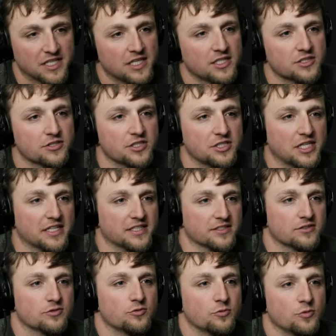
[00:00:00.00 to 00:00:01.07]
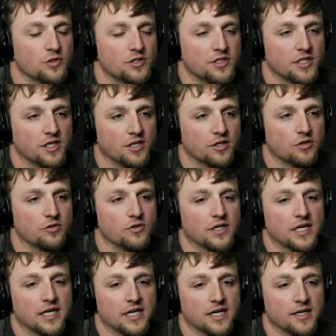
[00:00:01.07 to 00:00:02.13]
So let's try this. We'll go
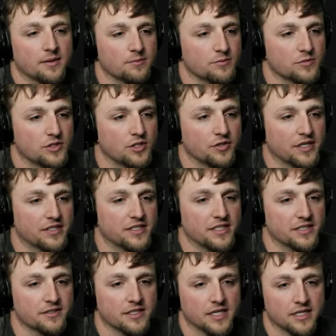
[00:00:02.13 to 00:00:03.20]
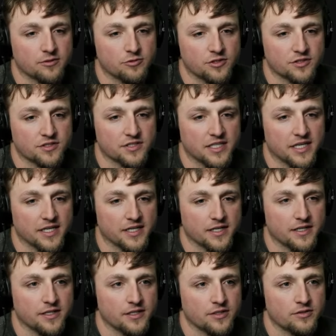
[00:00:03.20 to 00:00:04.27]
down to here and we'll
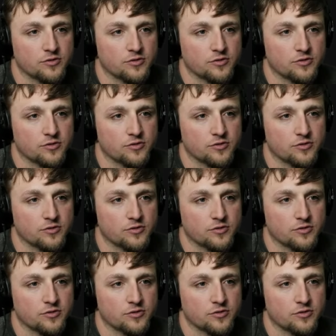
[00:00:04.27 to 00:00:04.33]
say.